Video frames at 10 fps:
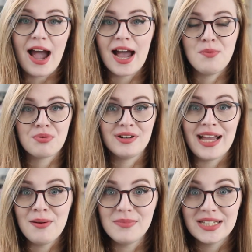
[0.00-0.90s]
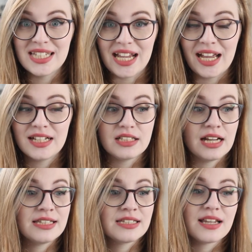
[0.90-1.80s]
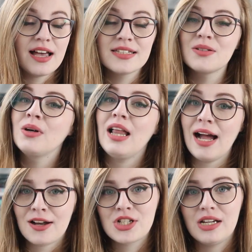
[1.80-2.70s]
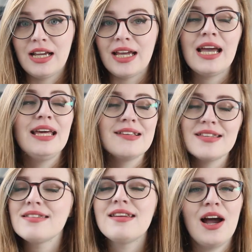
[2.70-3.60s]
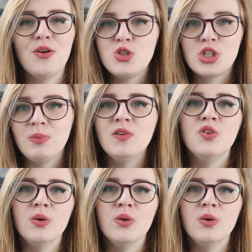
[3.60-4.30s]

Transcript: and preempts it and says, well, actually, this isn't how you should be